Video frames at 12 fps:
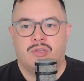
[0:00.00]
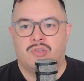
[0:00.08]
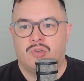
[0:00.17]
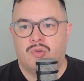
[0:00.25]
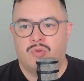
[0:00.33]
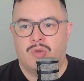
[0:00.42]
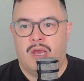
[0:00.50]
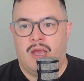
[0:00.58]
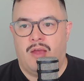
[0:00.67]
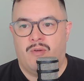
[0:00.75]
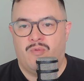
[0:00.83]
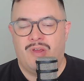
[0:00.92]
to
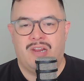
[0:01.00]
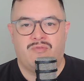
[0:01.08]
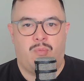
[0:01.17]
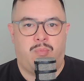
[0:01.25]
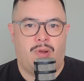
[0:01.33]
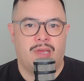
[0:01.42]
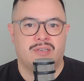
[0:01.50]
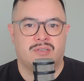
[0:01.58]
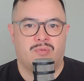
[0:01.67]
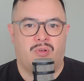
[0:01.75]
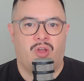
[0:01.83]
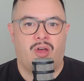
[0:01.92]
really
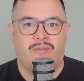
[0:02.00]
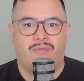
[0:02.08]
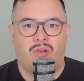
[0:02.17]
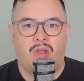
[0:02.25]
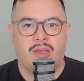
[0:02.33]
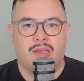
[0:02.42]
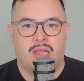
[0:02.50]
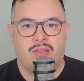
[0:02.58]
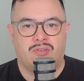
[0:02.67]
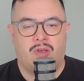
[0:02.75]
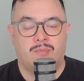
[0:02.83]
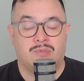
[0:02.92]
replace like for like at
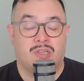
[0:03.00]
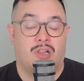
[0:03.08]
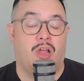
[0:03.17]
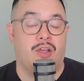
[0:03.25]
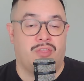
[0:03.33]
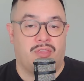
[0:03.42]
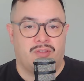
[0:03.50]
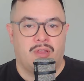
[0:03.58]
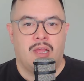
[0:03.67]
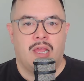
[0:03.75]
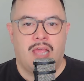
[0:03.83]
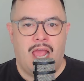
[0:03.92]
times, like
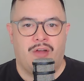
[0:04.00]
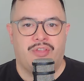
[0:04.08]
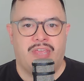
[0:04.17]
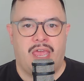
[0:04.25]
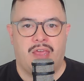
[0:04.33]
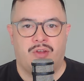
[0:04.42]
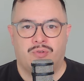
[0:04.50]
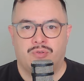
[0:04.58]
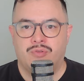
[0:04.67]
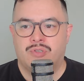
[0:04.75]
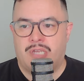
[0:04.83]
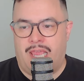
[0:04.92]
how the
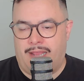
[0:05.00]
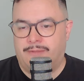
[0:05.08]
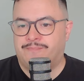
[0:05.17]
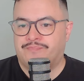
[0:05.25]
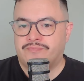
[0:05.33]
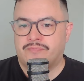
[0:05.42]
Kangaroos can.